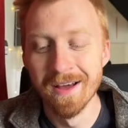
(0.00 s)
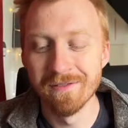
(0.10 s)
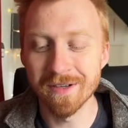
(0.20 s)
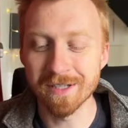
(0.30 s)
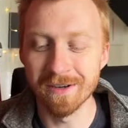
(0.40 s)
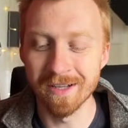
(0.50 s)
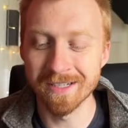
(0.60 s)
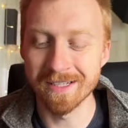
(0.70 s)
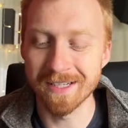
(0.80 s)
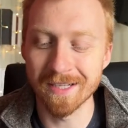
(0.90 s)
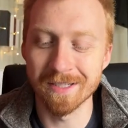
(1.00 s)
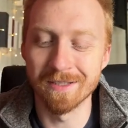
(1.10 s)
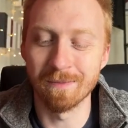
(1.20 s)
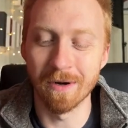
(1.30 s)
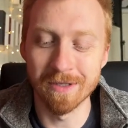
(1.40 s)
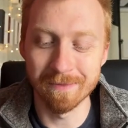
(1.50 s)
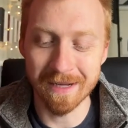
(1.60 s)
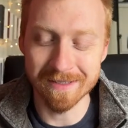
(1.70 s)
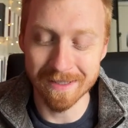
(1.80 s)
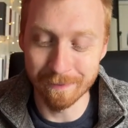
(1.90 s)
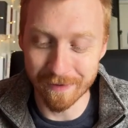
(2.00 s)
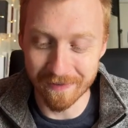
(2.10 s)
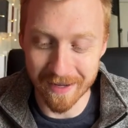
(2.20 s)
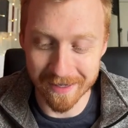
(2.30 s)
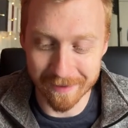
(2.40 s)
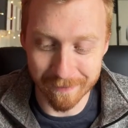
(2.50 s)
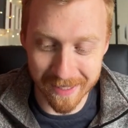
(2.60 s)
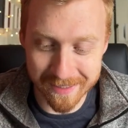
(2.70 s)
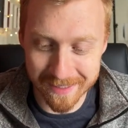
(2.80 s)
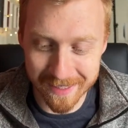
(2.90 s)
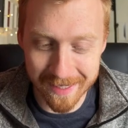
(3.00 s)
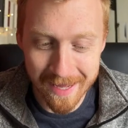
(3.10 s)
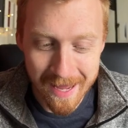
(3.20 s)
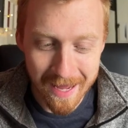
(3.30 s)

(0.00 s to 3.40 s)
Fisker looked at Tesla's approach about simplifying complexity